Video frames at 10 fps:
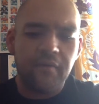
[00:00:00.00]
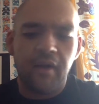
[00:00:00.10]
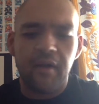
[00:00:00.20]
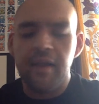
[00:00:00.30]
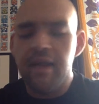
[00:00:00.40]

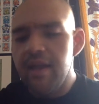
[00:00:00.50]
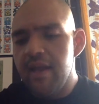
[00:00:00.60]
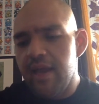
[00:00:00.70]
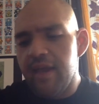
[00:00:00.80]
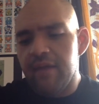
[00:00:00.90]
rock
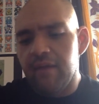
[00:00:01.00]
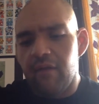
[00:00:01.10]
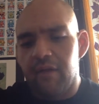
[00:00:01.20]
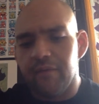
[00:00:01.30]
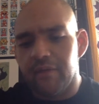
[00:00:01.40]
and a
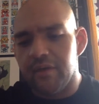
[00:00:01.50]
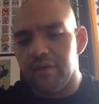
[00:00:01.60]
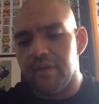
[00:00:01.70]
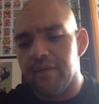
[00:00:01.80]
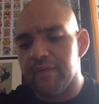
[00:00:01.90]
lot of
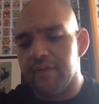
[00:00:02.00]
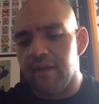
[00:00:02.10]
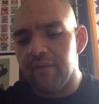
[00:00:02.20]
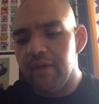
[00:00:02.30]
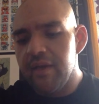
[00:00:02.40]
alternative
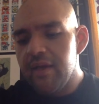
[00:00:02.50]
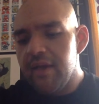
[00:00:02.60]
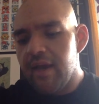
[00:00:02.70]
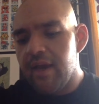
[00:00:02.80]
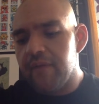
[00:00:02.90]
stuff.
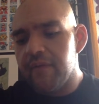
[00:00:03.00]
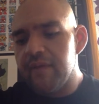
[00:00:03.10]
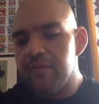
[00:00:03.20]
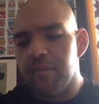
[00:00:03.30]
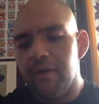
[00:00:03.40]
And the
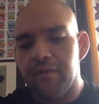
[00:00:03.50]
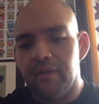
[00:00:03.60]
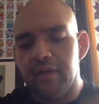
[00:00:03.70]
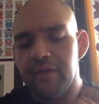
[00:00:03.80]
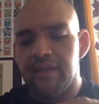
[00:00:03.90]
thing with punk
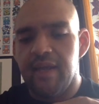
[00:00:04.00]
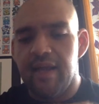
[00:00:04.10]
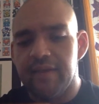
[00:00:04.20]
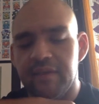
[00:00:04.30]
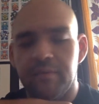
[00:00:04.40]
rock is that it
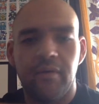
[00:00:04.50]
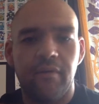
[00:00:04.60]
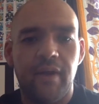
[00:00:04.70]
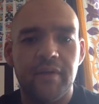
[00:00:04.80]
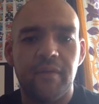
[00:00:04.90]
has its
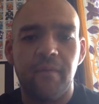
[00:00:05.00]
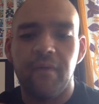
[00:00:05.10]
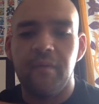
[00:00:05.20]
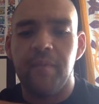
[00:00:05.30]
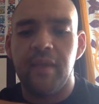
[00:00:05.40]
progression
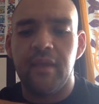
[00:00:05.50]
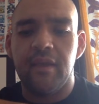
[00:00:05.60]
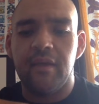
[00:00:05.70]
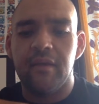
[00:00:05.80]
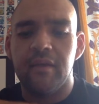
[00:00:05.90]
from
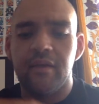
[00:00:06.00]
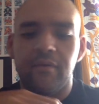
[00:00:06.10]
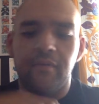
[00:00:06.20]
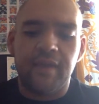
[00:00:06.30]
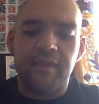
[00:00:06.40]
being,
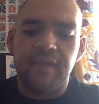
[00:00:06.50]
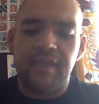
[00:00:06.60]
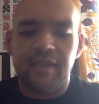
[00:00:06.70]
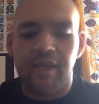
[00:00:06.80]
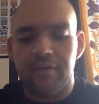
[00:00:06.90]
like a
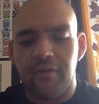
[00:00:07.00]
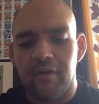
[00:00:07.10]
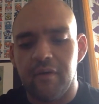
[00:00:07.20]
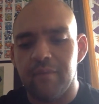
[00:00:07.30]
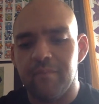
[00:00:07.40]

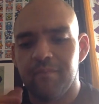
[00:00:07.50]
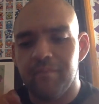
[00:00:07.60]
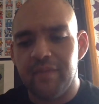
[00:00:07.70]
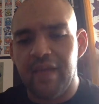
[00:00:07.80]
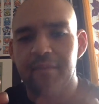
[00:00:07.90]
teenager
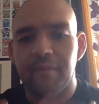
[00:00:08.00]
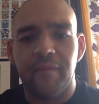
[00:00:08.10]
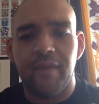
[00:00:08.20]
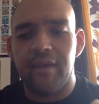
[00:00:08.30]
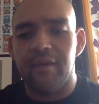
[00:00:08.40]
type of
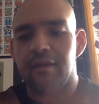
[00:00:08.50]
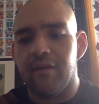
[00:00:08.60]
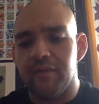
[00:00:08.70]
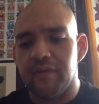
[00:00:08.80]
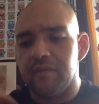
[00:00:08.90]
thing,
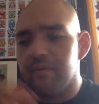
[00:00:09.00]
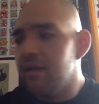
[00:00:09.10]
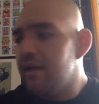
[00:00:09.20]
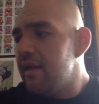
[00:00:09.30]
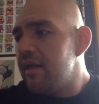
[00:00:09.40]
just
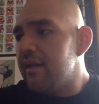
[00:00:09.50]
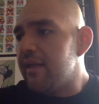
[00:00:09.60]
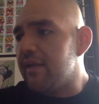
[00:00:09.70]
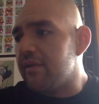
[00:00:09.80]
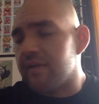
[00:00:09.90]

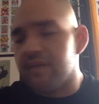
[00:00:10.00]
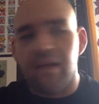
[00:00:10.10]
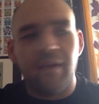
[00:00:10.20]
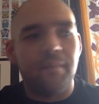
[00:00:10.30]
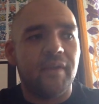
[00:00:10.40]
get dressed
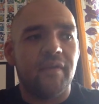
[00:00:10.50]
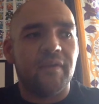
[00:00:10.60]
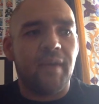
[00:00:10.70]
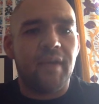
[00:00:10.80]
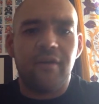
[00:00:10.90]
up and you
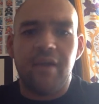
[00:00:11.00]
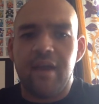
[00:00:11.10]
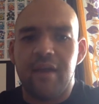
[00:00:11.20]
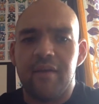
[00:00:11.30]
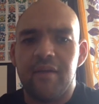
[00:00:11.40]
spike your
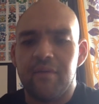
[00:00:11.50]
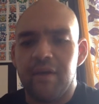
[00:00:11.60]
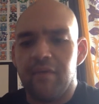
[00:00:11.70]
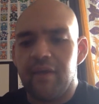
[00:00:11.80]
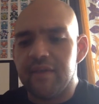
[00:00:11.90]
hair and you
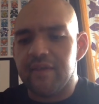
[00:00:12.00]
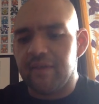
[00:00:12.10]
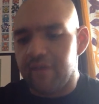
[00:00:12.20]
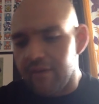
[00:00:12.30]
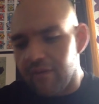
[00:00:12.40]
wear like
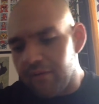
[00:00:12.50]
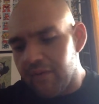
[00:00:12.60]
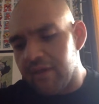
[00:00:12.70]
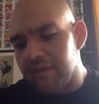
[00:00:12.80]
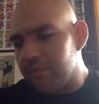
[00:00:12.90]
silly
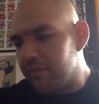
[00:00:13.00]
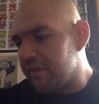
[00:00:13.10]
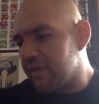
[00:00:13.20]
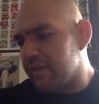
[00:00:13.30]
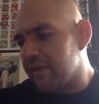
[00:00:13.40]
clothing and
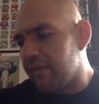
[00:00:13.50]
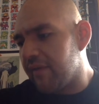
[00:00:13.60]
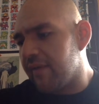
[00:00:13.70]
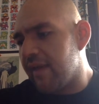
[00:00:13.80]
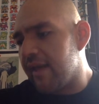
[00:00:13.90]
boots and stuff
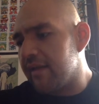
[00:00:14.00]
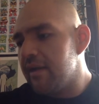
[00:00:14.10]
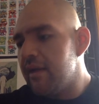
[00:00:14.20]
like that.